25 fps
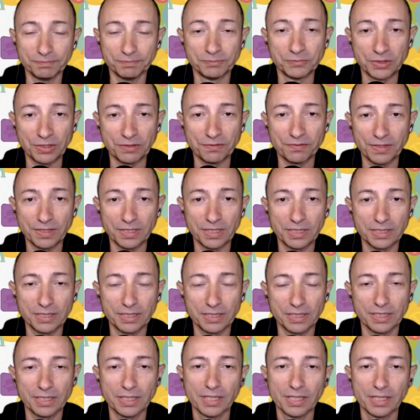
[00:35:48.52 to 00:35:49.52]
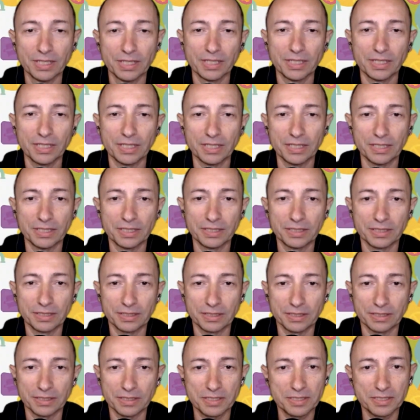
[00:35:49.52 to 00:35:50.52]
divinity in
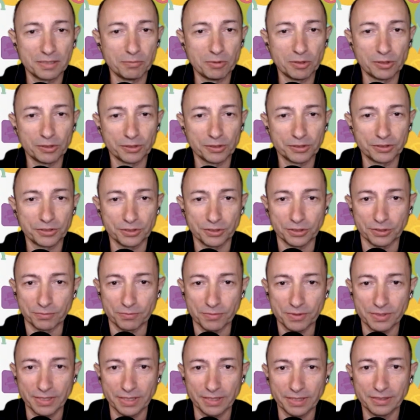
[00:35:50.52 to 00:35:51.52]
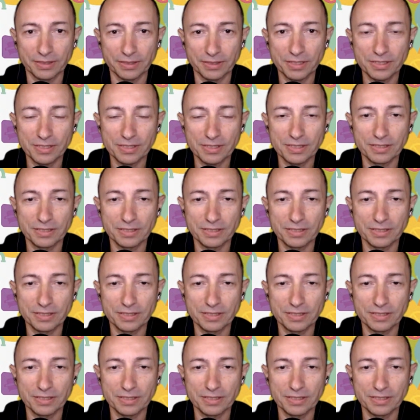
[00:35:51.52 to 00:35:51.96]
uh, similar terms, and this